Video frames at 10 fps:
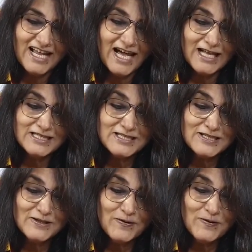and
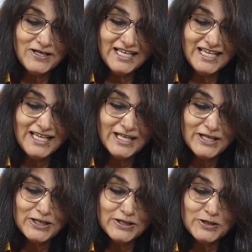slowly
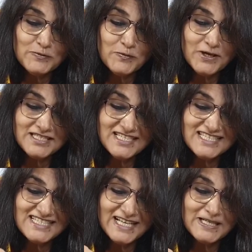the water
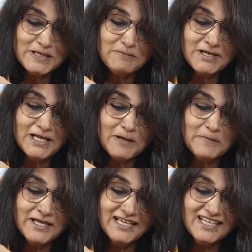started
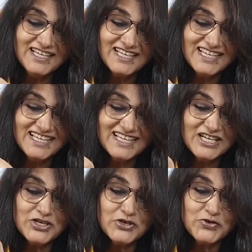becoming
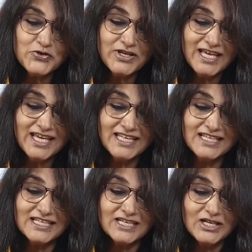
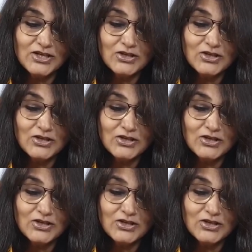green.